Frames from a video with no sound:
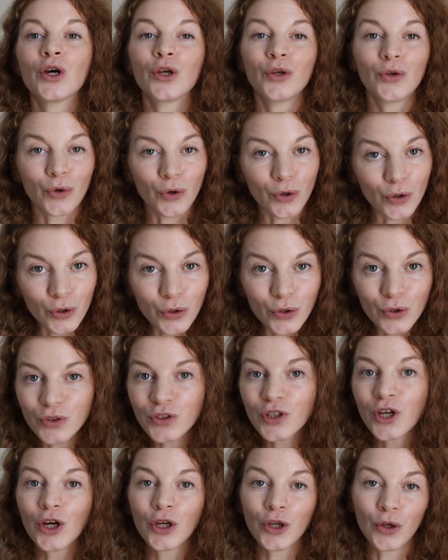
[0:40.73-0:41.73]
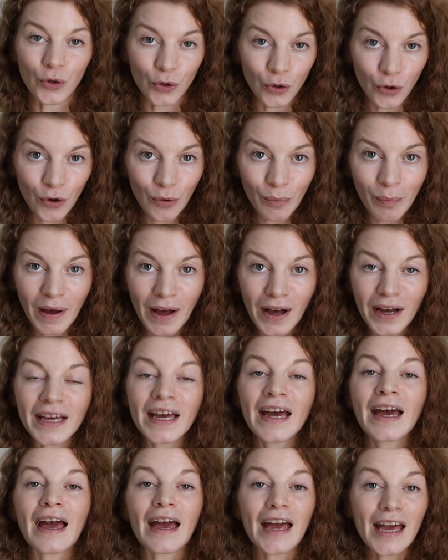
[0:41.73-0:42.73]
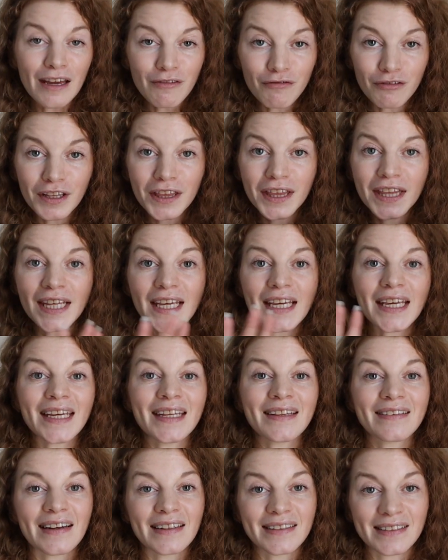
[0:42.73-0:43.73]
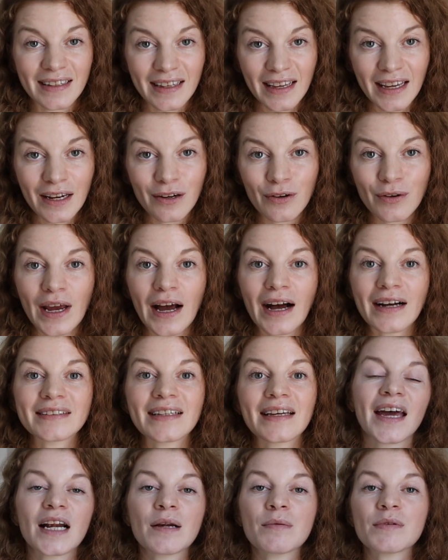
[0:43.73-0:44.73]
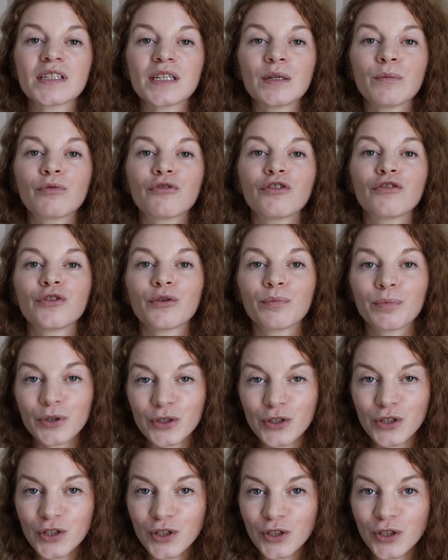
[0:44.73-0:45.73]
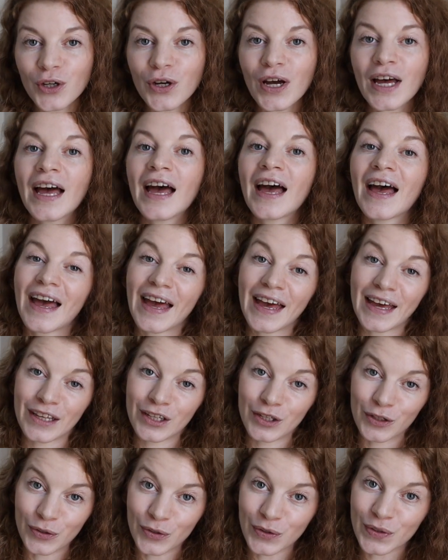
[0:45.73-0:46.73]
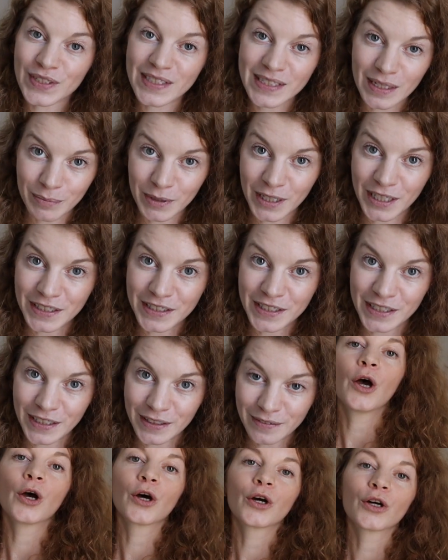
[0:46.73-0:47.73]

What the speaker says: your glutes, your lower back, everything in that area that helps improve your posture and your stability.